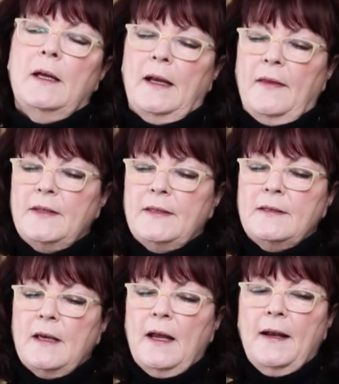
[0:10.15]
Now, this
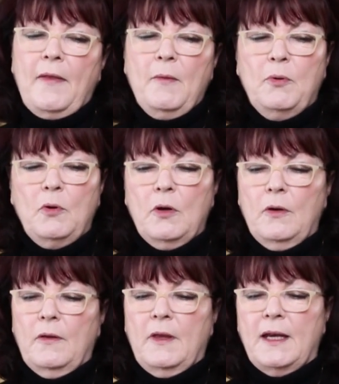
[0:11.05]
is another book
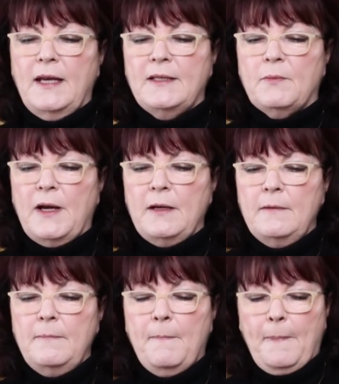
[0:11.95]
that he's
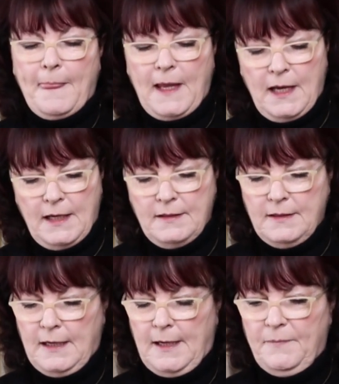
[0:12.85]
written, and
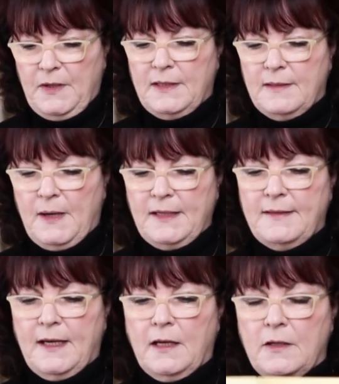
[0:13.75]
this is my
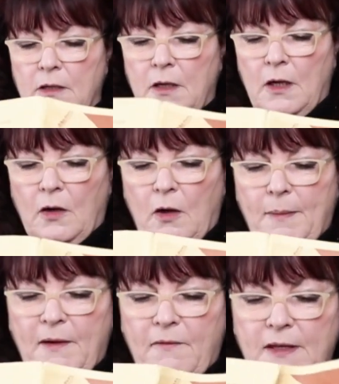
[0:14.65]
second
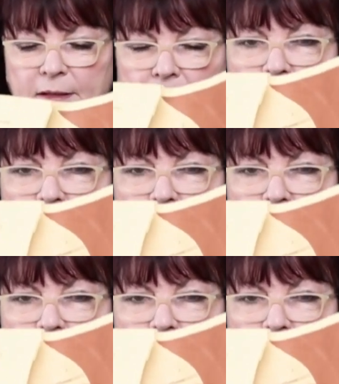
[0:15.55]
copy of this, and